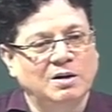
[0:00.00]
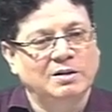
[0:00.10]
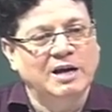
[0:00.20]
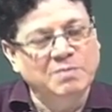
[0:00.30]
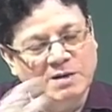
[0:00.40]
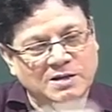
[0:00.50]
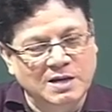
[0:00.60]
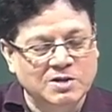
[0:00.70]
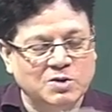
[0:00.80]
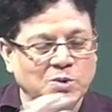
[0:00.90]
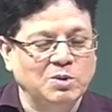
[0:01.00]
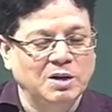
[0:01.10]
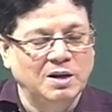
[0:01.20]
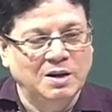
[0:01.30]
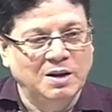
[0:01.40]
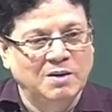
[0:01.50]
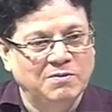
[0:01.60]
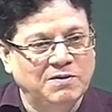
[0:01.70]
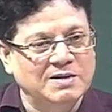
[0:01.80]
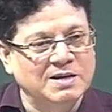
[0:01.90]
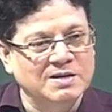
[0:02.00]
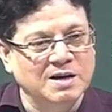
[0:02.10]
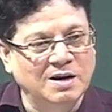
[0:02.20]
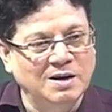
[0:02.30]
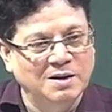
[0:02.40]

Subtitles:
that means these two faces are